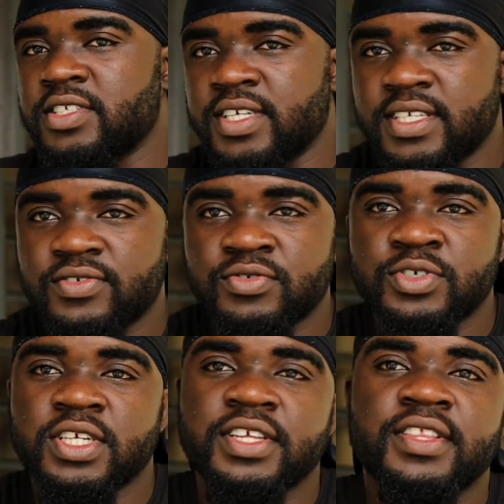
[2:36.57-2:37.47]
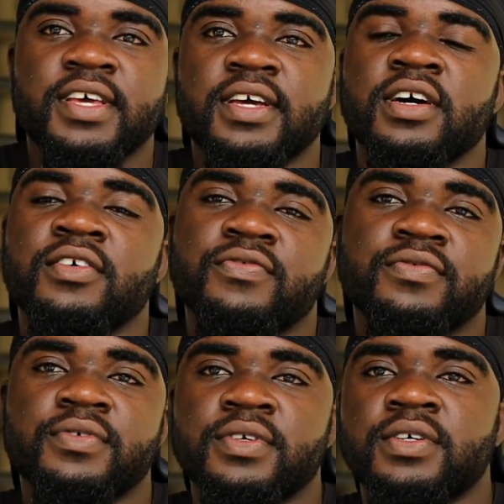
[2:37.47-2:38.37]
just usually think of
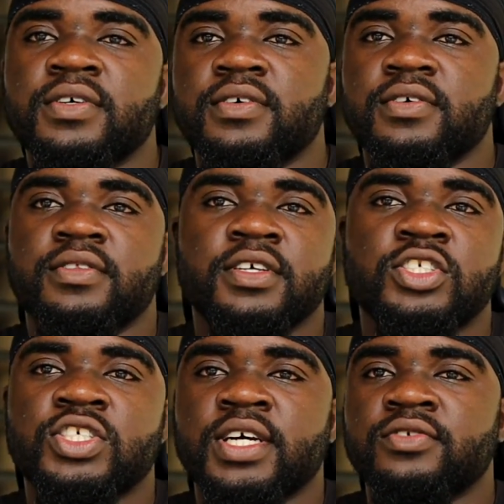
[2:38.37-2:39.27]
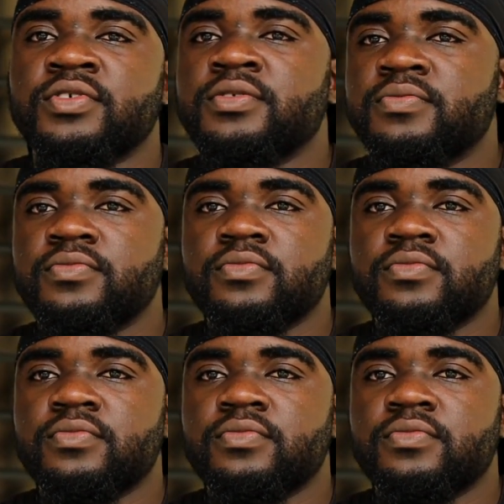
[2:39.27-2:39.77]
the general